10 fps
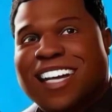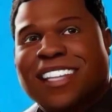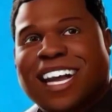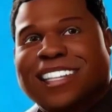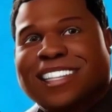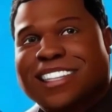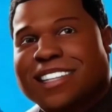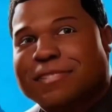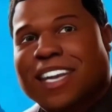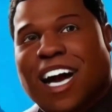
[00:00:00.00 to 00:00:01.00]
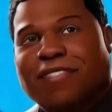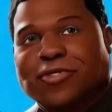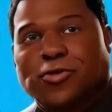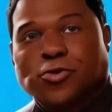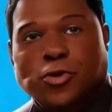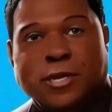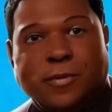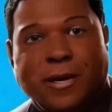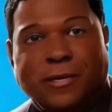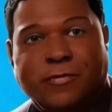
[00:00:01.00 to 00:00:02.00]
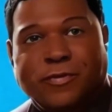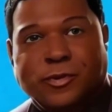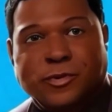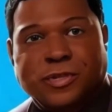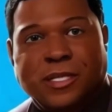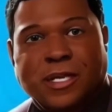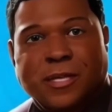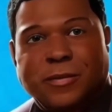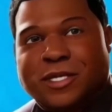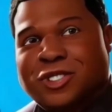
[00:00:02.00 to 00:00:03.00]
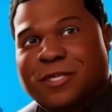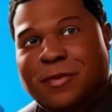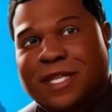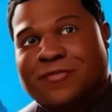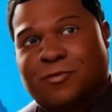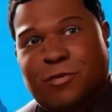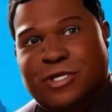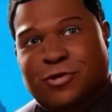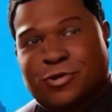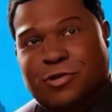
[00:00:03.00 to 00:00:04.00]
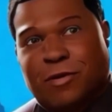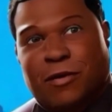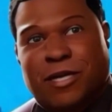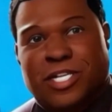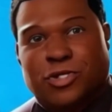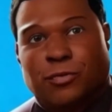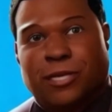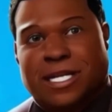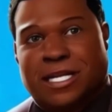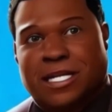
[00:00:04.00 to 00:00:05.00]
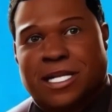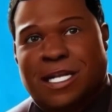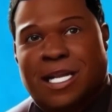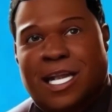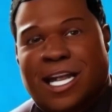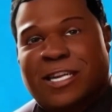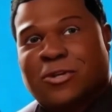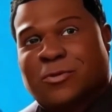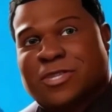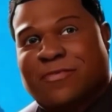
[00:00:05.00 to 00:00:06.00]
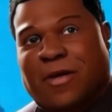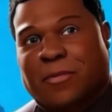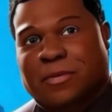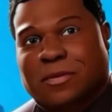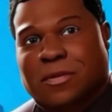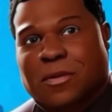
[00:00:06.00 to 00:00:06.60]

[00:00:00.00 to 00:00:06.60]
Kellyanne did a deep dive into their Trustpilot reviews because she believes in research and recreational reading. And here's what she found.